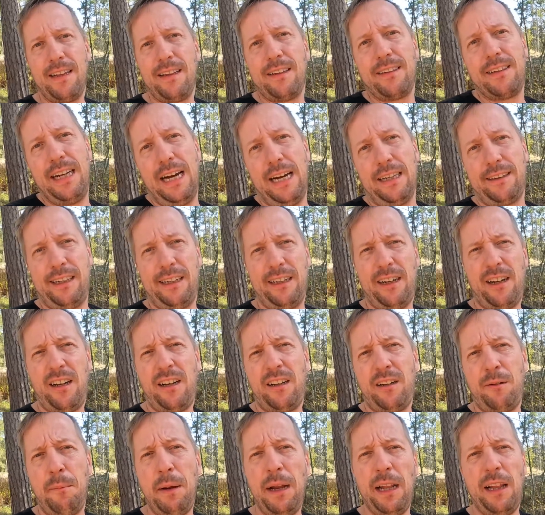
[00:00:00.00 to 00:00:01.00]
Yeah, there
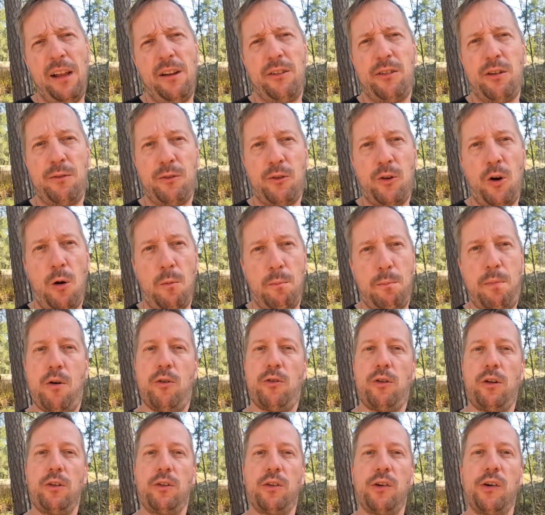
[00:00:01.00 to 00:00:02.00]
are millions of
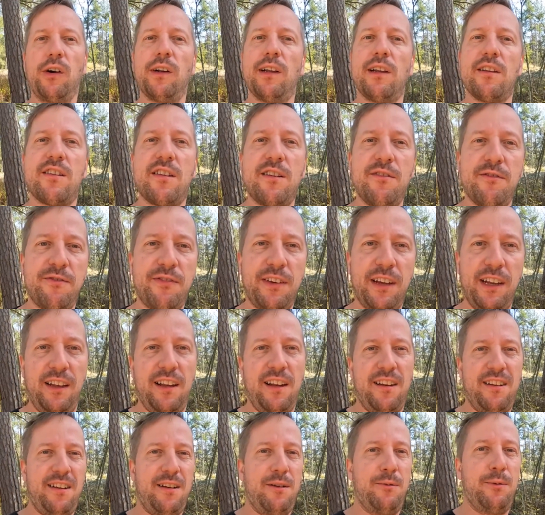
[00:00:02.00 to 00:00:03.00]
composting toilets in
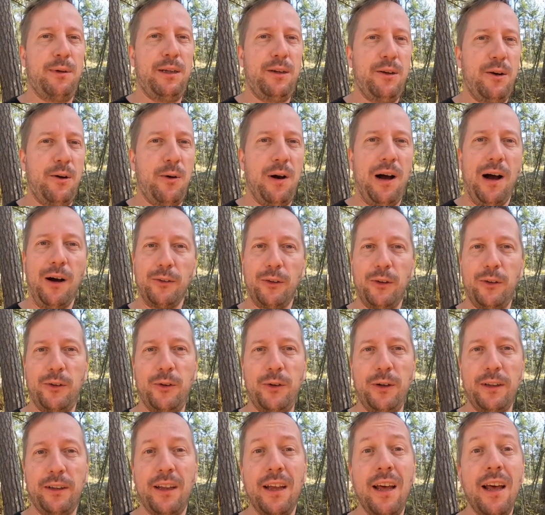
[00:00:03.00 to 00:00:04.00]
Finland and we know how to do
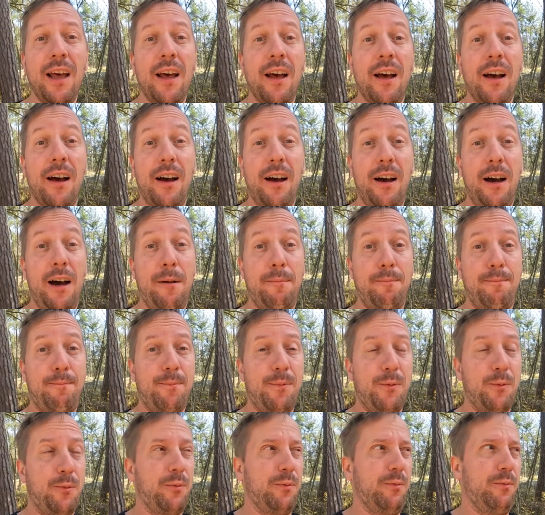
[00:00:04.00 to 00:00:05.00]
it.
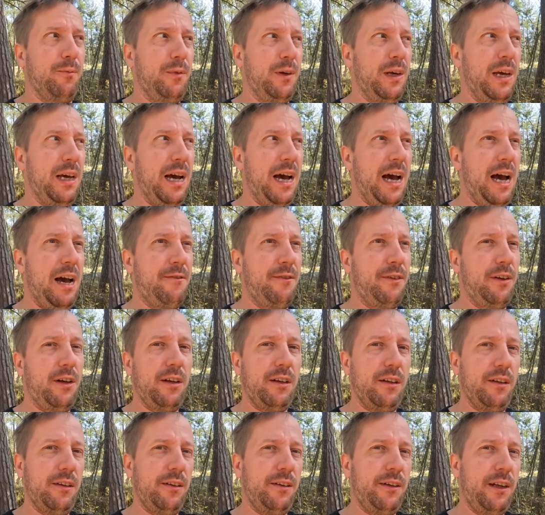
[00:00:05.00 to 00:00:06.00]
We have
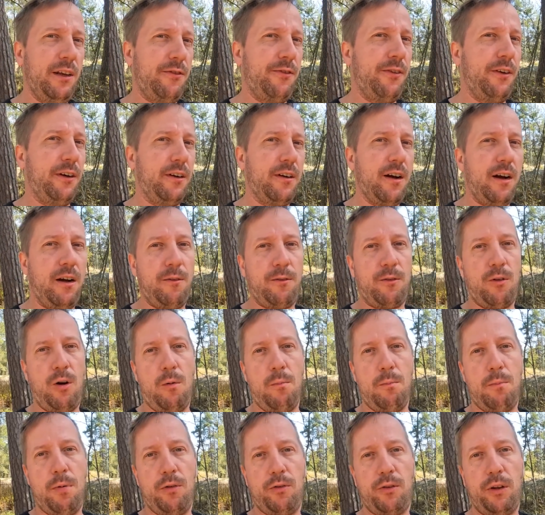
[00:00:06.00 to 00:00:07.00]
different kind of
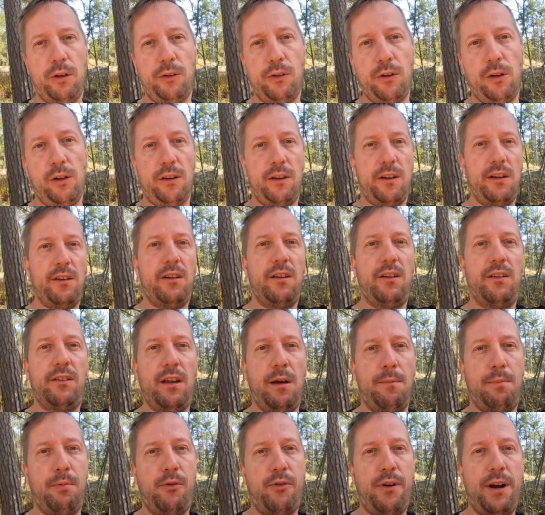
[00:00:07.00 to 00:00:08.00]
composting toilet. This is
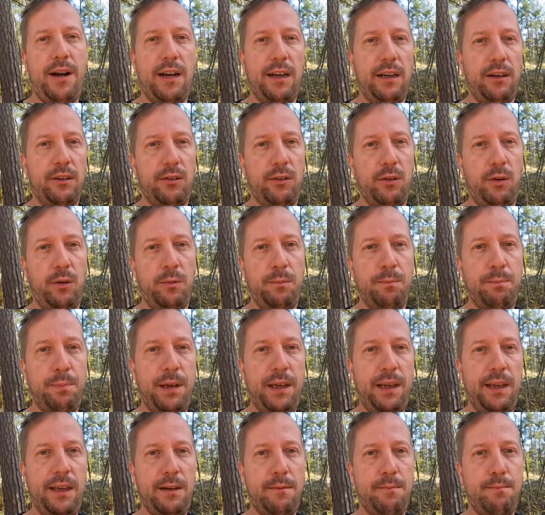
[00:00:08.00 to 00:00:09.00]
separating, so
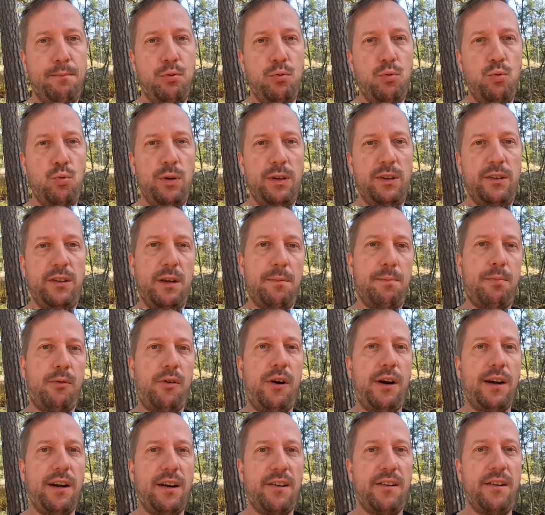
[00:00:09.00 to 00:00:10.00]
pee and poo is
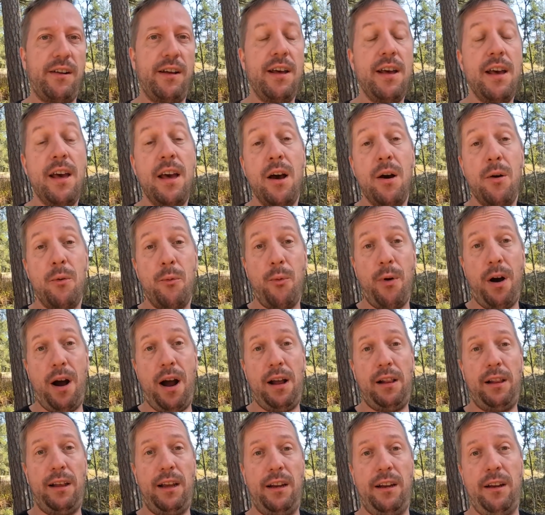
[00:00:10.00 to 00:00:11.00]
separated.
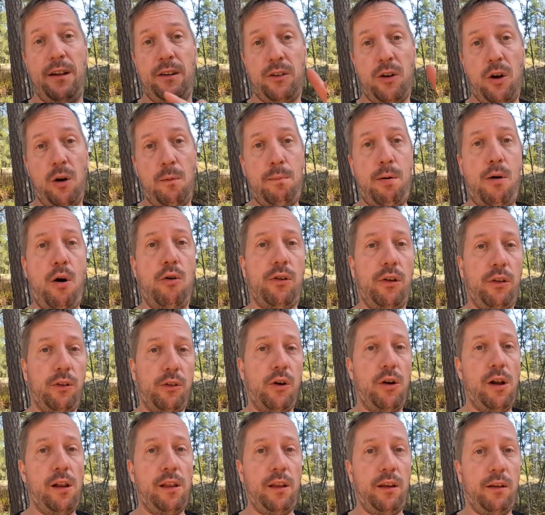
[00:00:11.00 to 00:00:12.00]
While in a composting
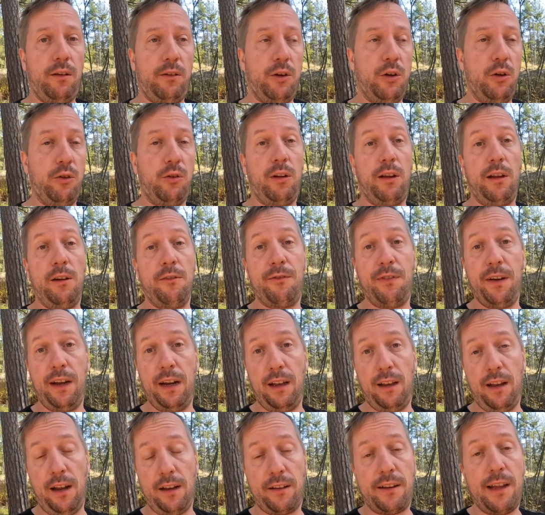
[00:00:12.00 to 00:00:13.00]
toilet, usually in
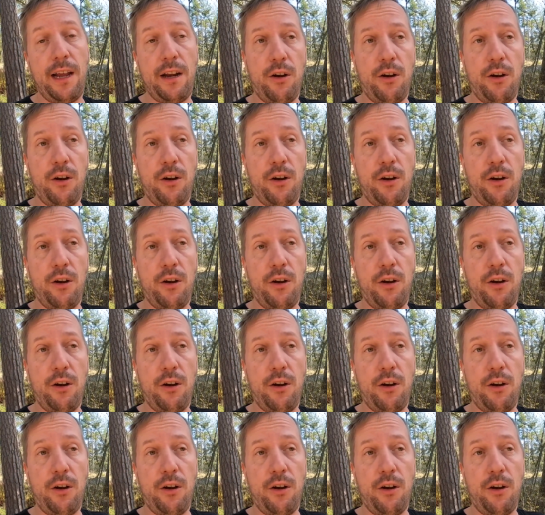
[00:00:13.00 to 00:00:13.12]
Finland, they